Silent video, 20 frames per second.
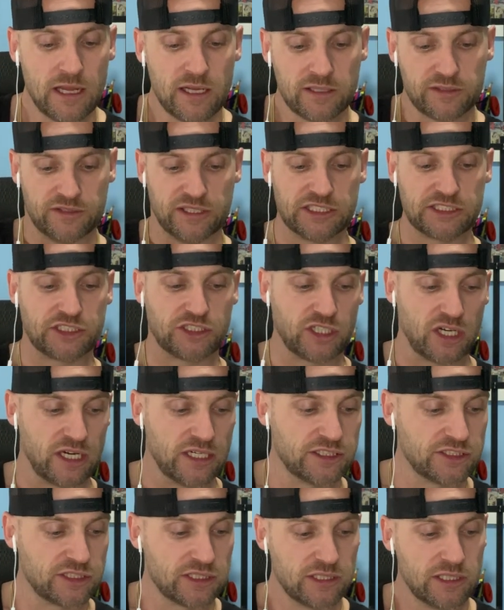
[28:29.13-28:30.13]
This
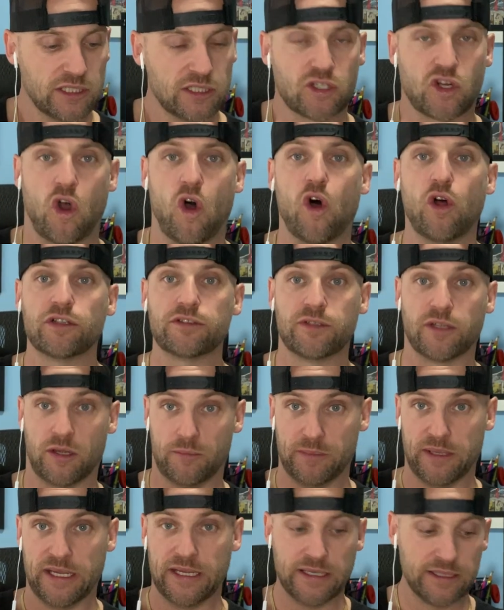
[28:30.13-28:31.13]
judge called
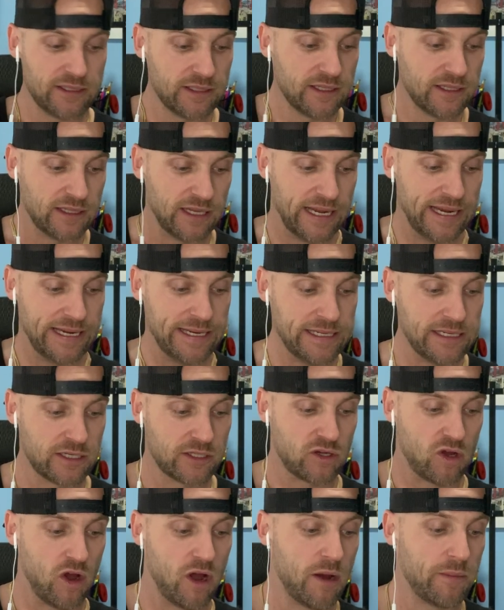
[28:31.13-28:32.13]
me a
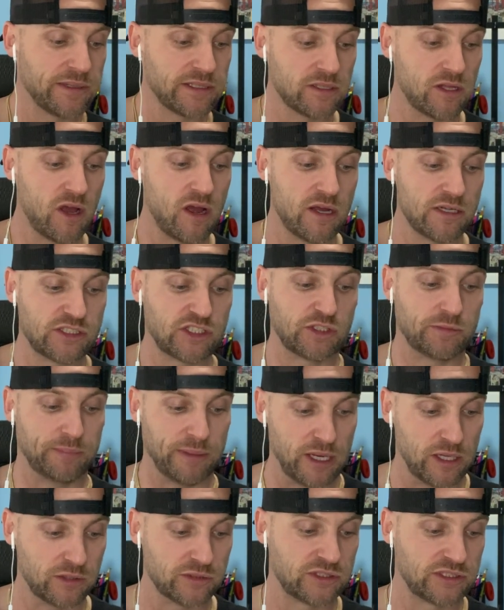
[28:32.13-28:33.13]
common law
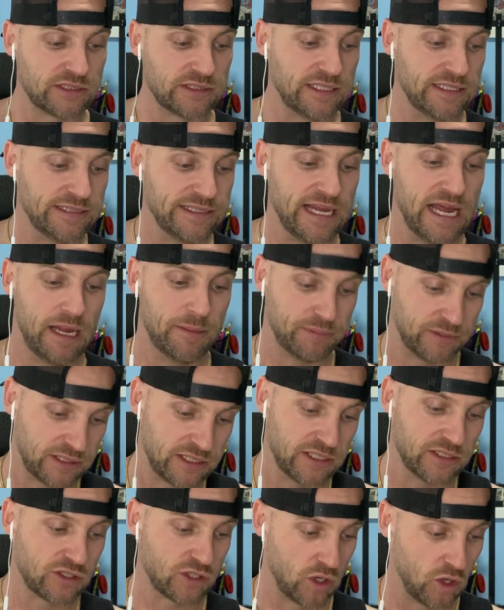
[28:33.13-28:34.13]
spouse in the
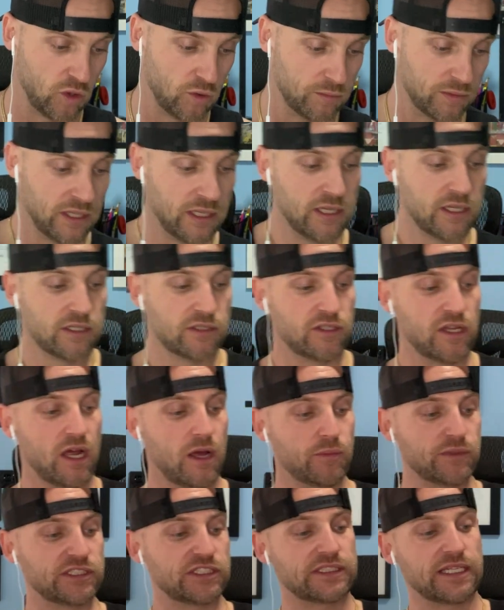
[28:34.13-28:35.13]
applicant's home.
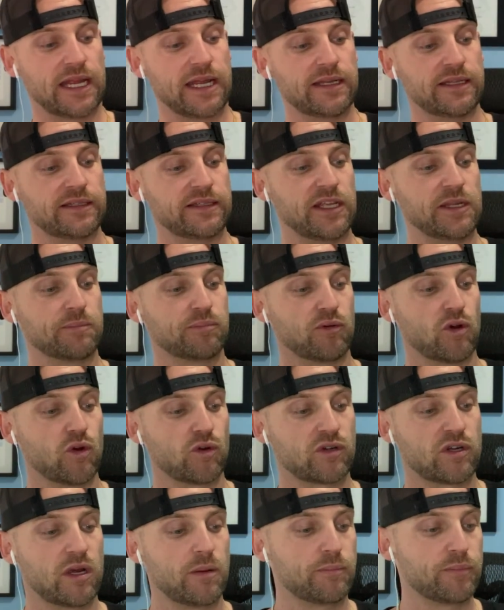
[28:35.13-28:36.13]
Notwithstanding they
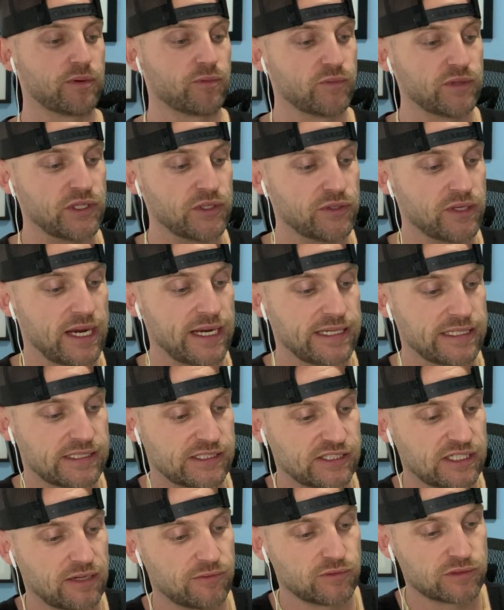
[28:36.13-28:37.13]
broke up and reunited
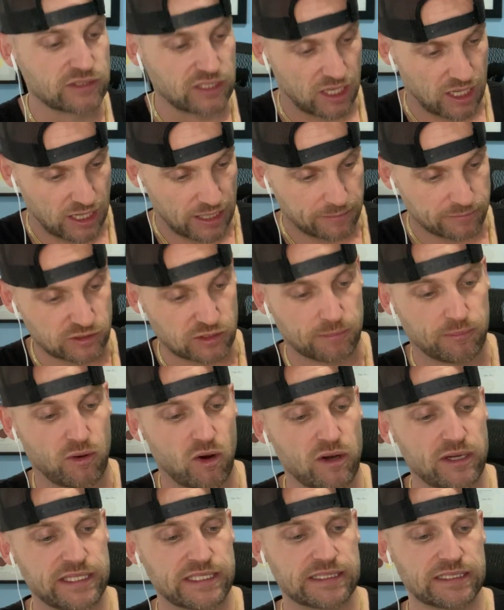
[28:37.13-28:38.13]
several times, the
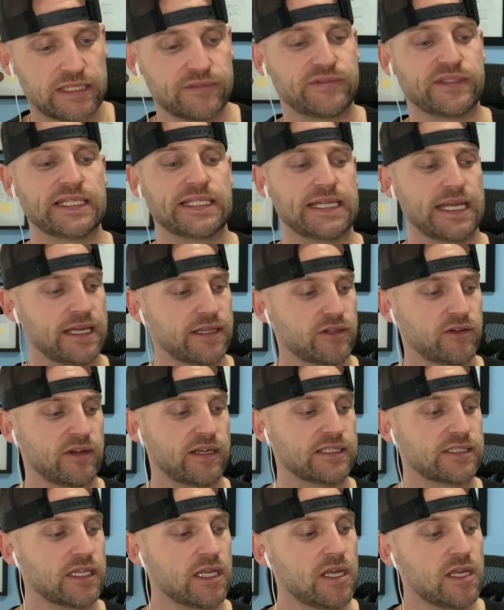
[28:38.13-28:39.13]
parties lived together
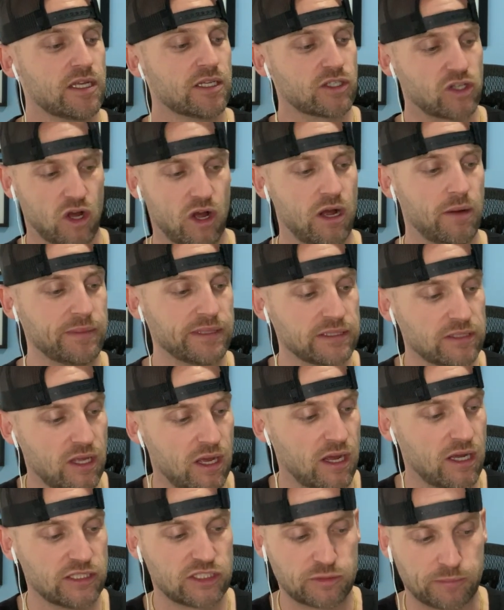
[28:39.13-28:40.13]
as common
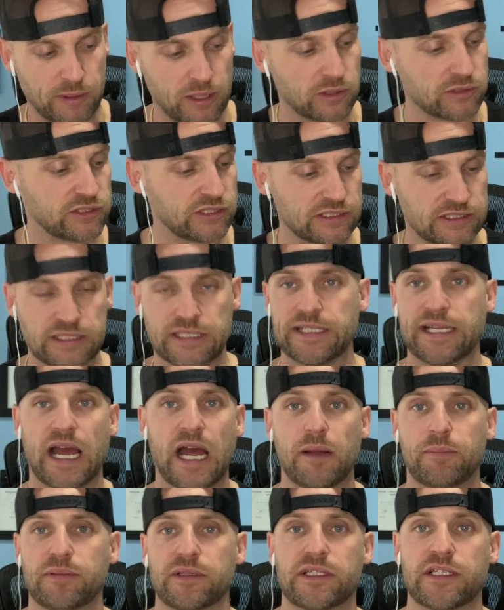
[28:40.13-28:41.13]
law spouses in the
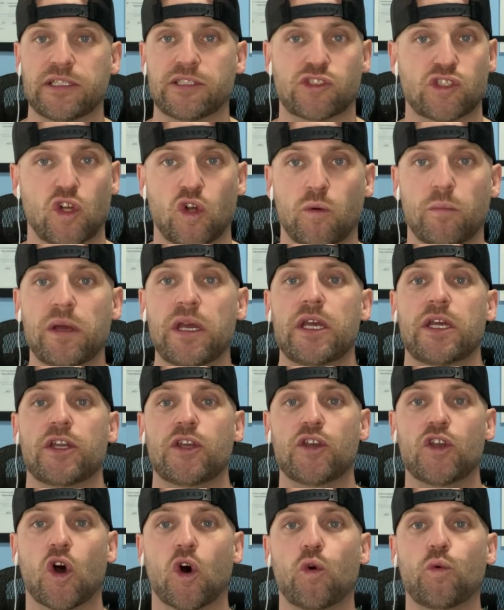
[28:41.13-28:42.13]
applicant's home.
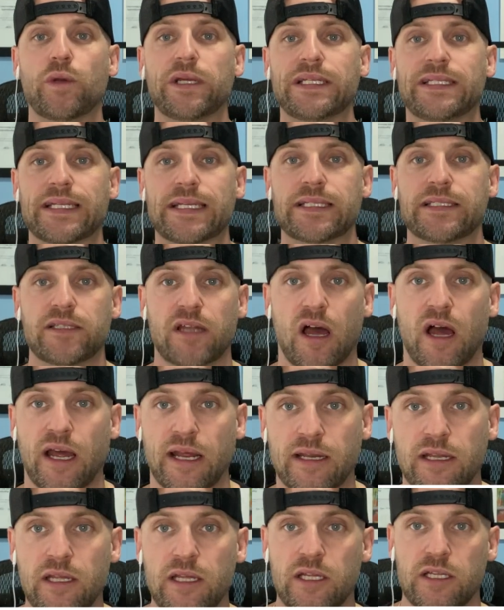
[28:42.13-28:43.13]
No, we did
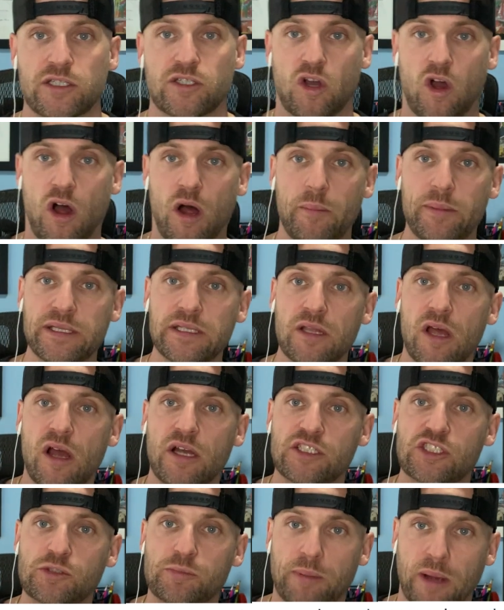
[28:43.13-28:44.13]
not. Common law
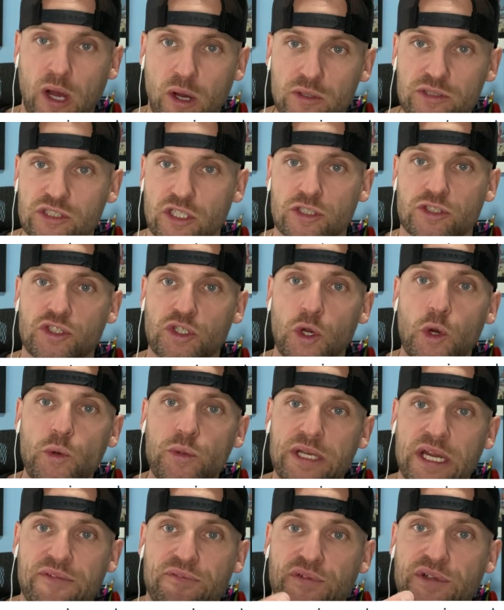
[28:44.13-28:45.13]
spouse are two
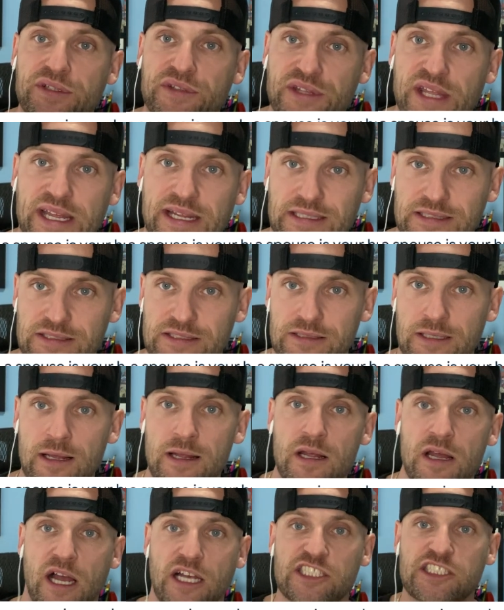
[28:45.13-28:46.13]
different things.
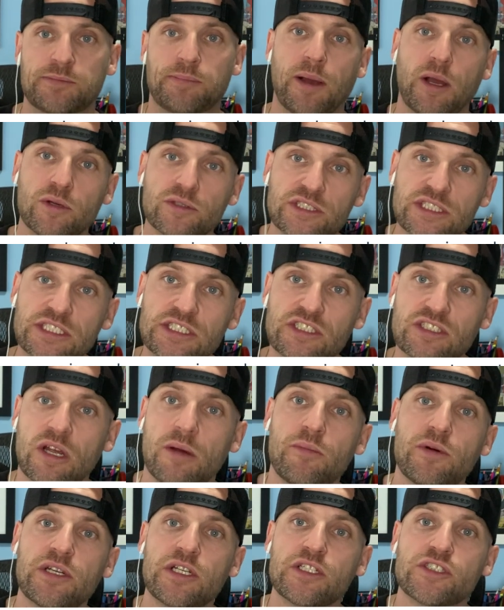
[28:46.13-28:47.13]
A spouse is
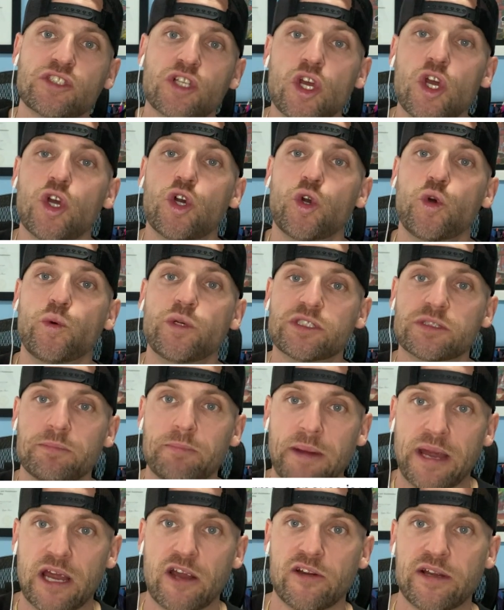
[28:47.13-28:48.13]
someone who is
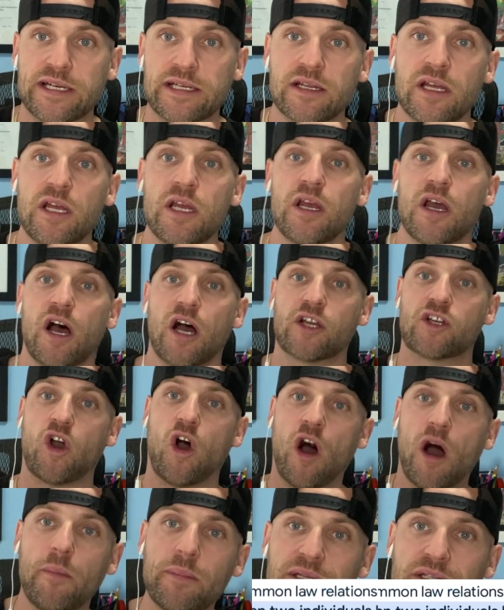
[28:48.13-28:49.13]
married. A
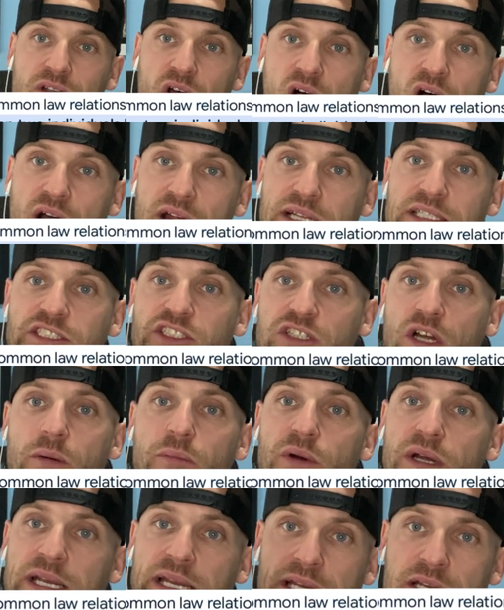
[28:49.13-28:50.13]
common law is
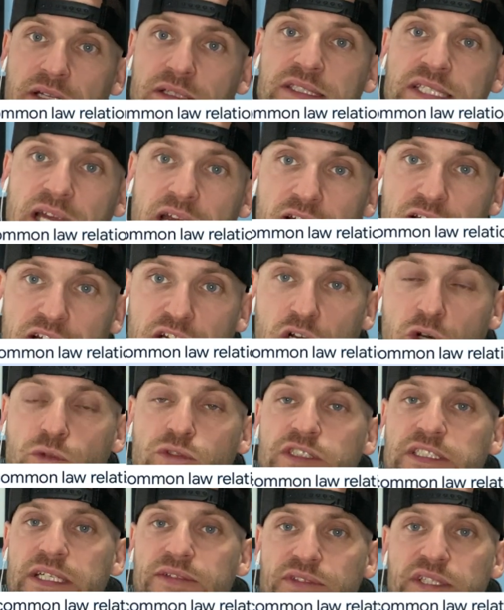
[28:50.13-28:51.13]
someone in Ontario
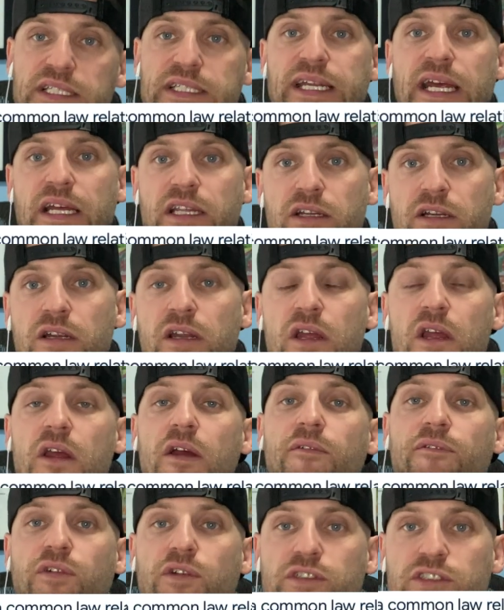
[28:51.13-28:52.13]
who's lived together
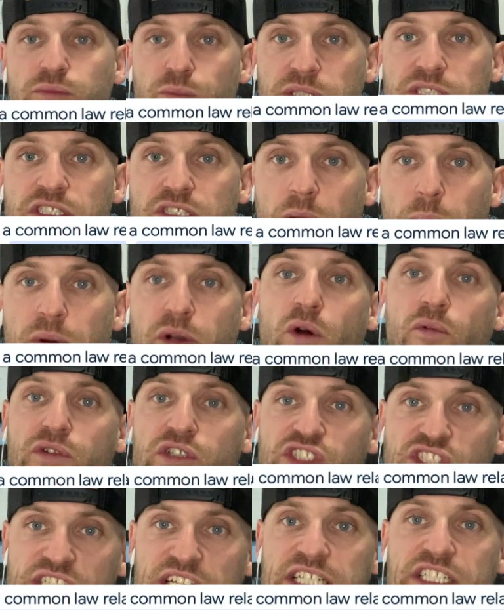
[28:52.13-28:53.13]
with someone over
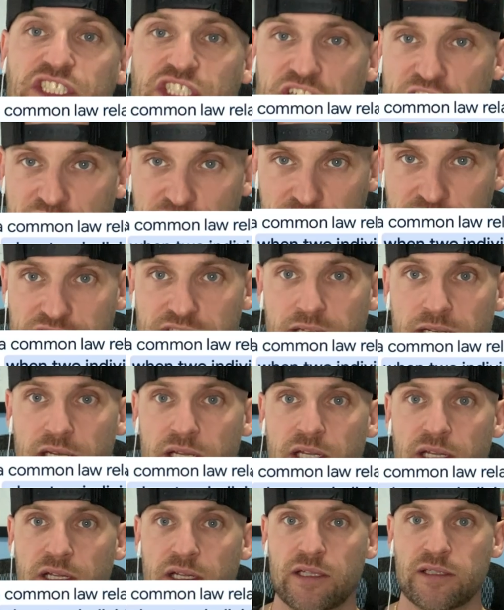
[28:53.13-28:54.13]
6 years.
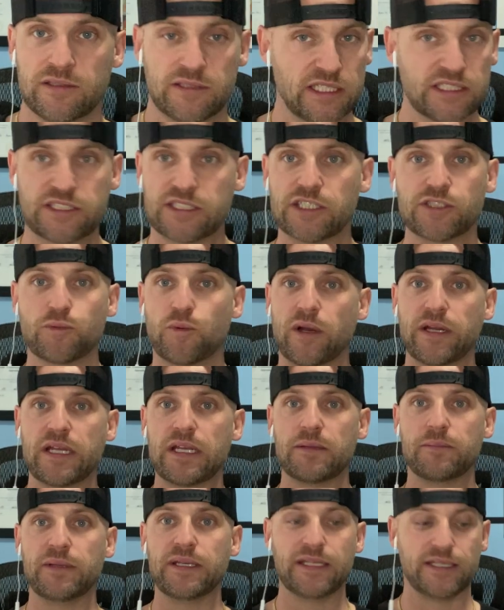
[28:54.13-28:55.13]
This is what I
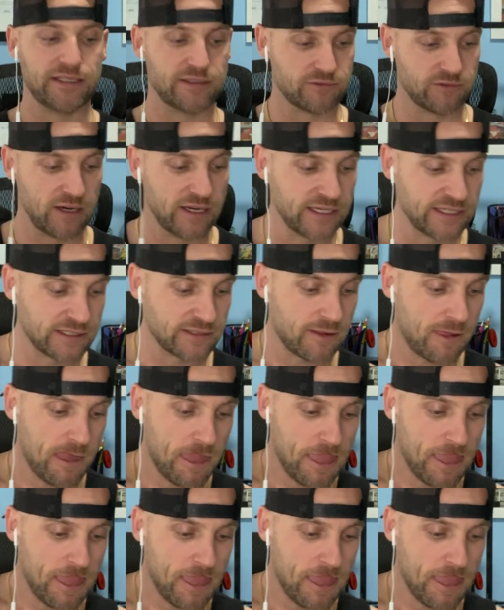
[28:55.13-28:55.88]
mean, right?